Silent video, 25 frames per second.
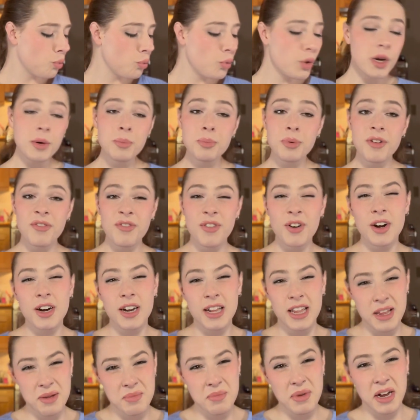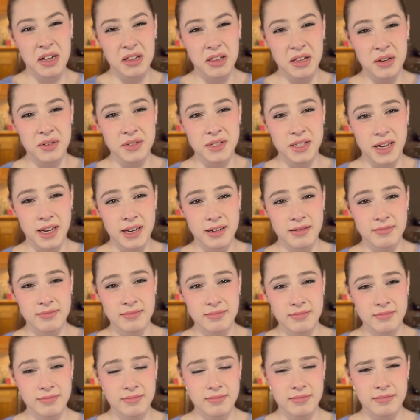Would prefer to keep my clothes
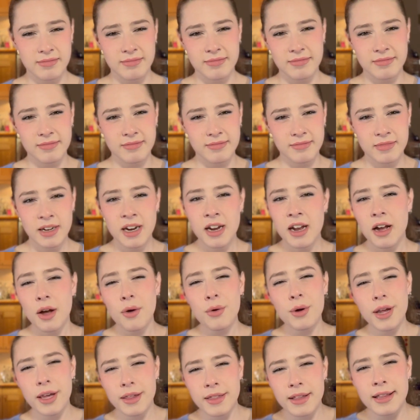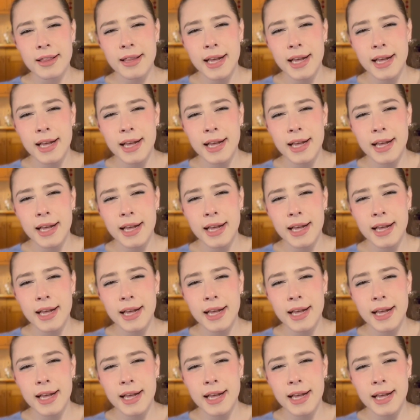on. Okay,